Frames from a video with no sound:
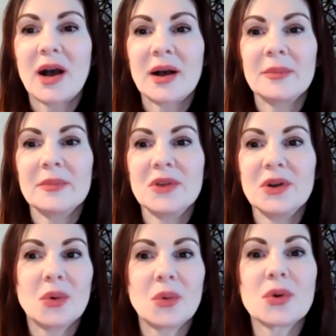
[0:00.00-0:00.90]

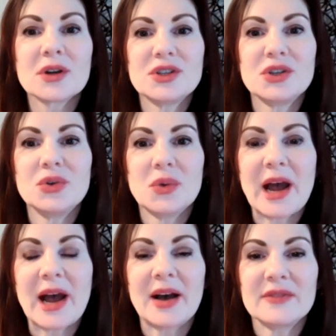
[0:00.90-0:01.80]
Or do you
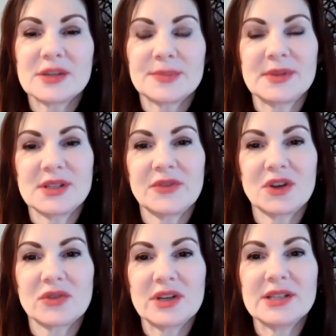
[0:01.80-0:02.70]
have a
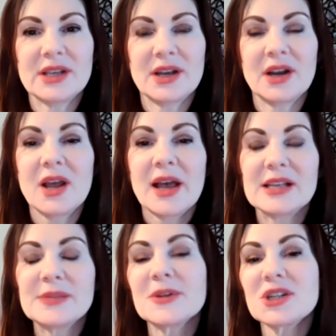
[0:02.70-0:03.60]
specific reason,
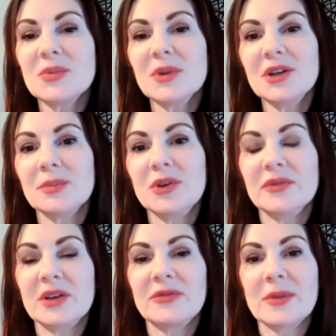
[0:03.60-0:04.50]
especially when you're
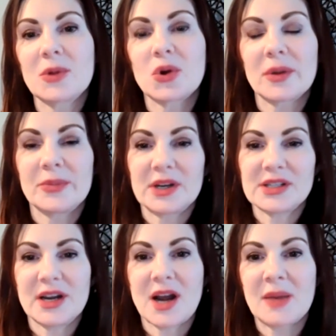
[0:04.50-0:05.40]
moving from corporate
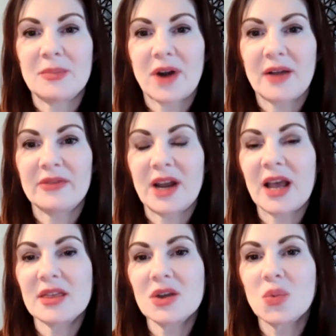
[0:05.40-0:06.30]
to nonprofit?
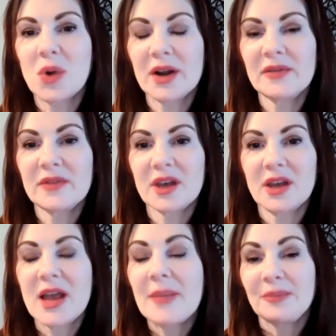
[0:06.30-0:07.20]
I think
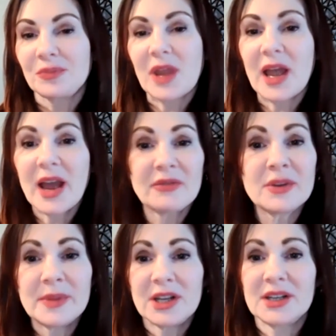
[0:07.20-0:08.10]

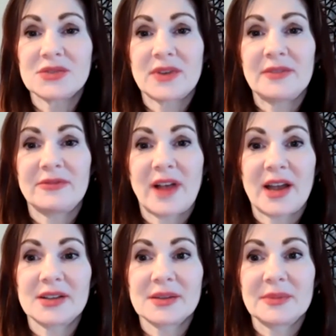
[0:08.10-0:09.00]
everybody has red
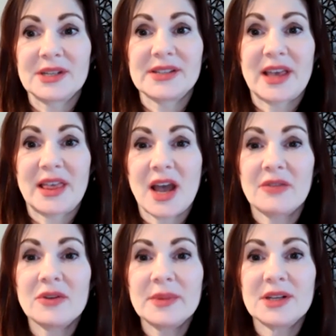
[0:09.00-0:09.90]
flags. I'm going to say that
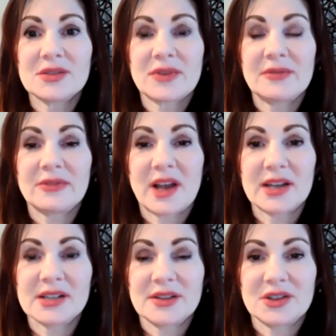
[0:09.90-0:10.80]
everybody has red
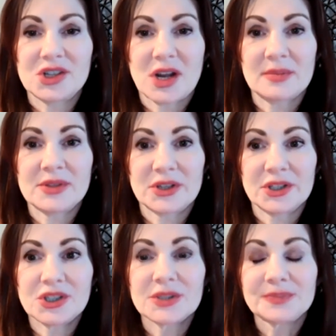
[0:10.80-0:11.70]
flags in their job
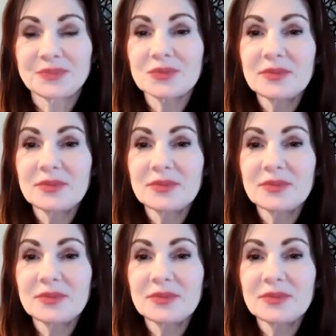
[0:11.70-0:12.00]
search.